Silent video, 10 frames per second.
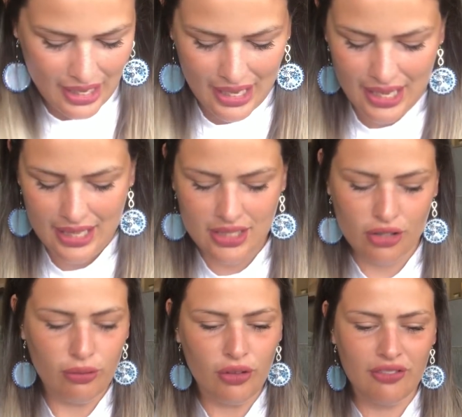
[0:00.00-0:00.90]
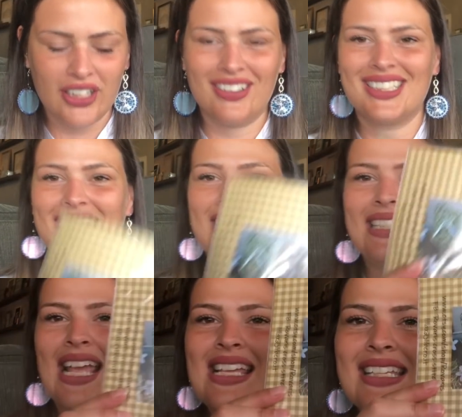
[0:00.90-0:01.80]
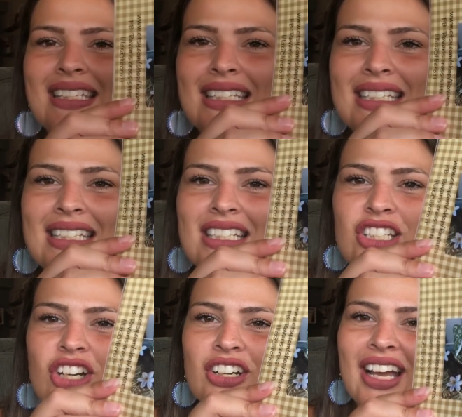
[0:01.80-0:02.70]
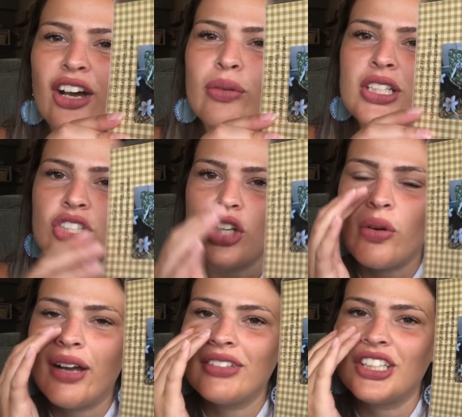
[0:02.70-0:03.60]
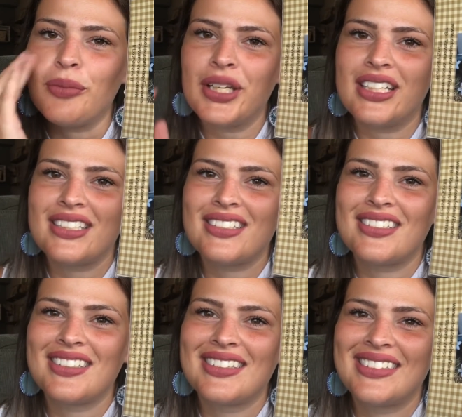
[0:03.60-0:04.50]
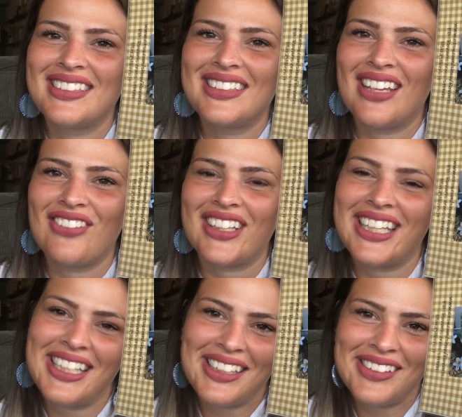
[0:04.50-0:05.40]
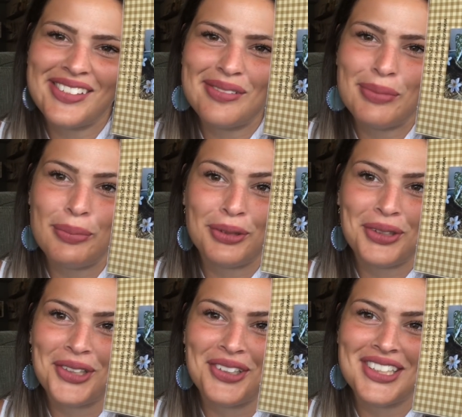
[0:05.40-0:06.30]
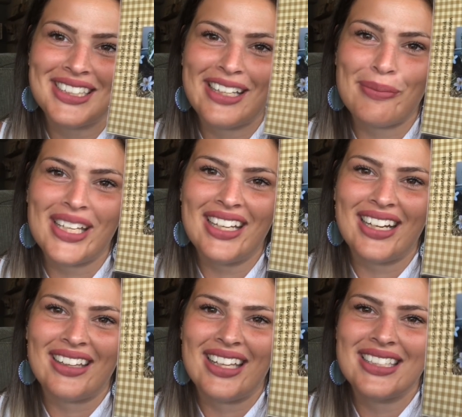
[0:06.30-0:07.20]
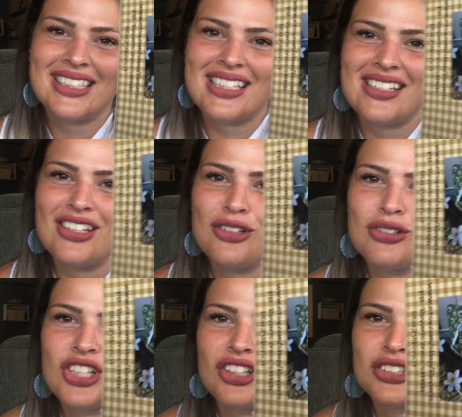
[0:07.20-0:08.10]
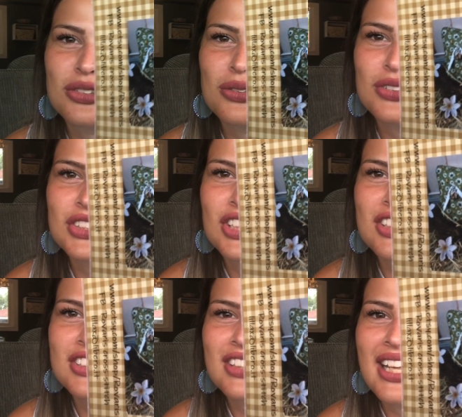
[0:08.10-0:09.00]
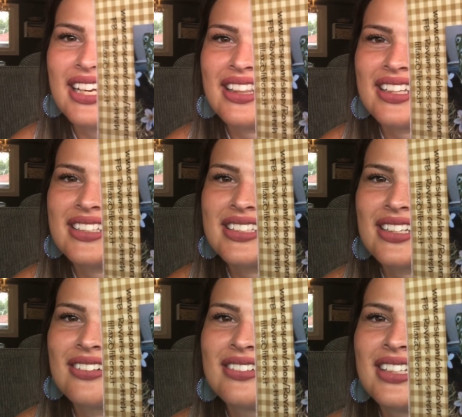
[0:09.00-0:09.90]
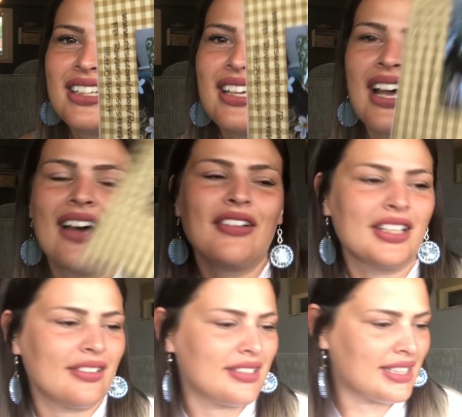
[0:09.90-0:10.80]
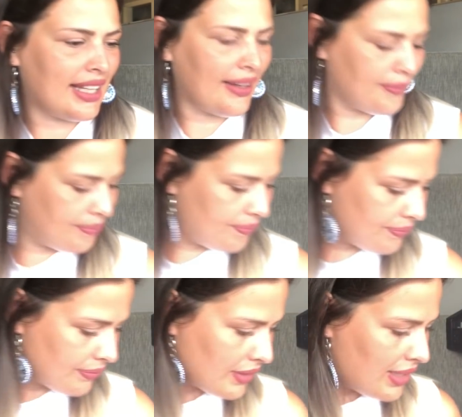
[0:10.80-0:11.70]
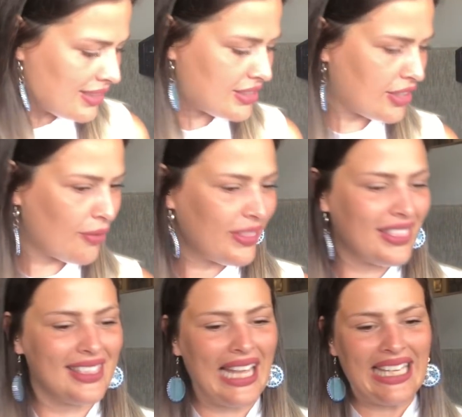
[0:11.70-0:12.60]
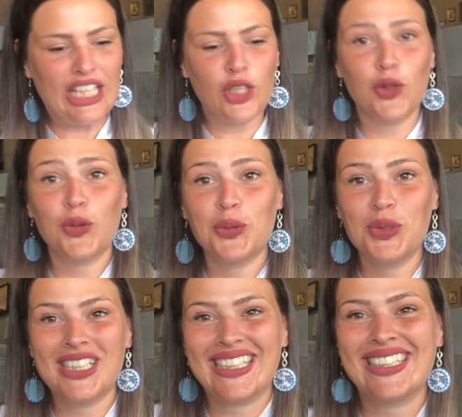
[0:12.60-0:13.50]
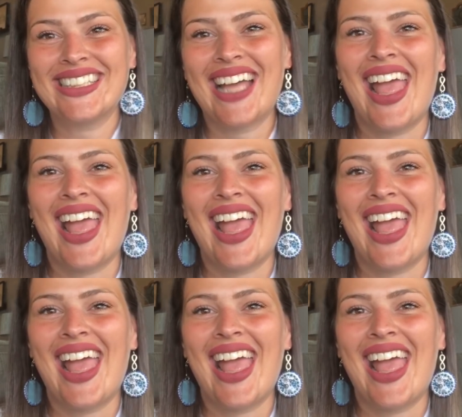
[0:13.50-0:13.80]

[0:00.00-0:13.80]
And a Roveris Daisy chart. I always show every chart because I feel like people are curious like me, and I like seeing new charts or old charts or anything. So how cute is that? So thank you, Jill.